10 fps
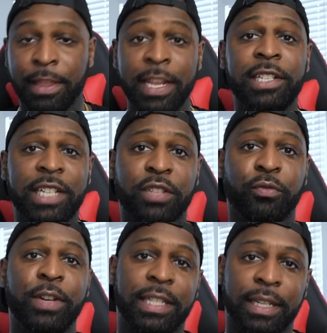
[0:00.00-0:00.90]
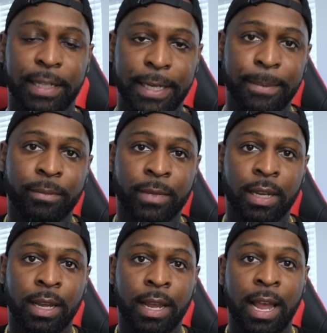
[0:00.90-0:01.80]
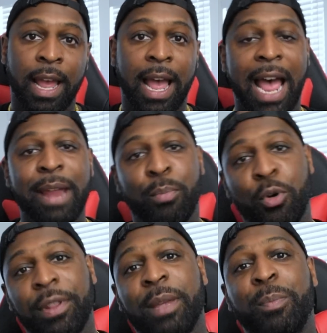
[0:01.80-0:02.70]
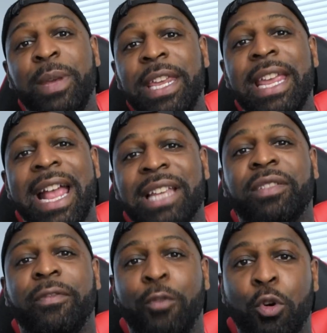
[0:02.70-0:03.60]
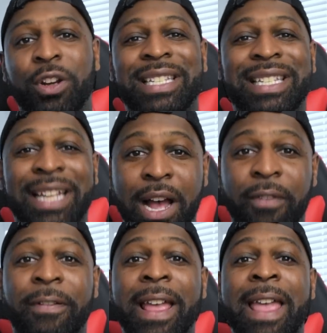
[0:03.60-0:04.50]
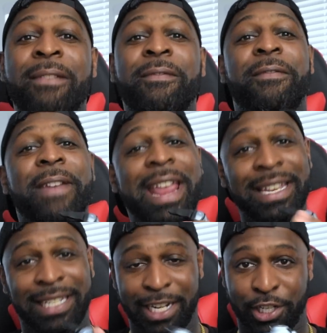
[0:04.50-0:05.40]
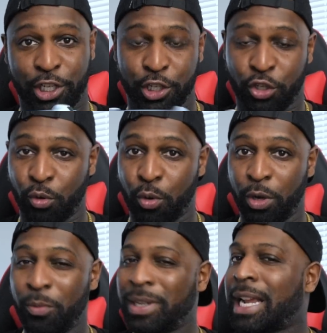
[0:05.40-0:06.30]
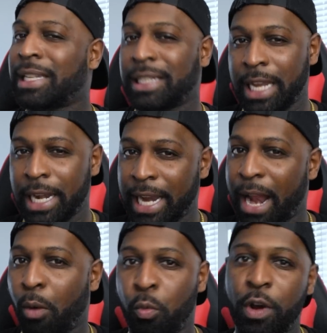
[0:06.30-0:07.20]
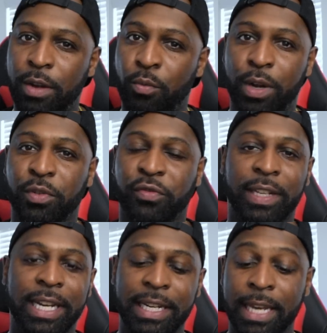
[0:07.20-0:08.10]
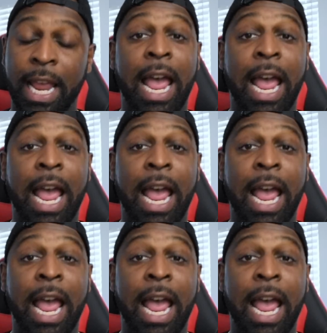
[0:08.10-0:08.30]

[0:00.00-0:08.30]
Then just recently, I bought the PS4 Scuf Vantage controller, which I said that I wouldn't when it was released.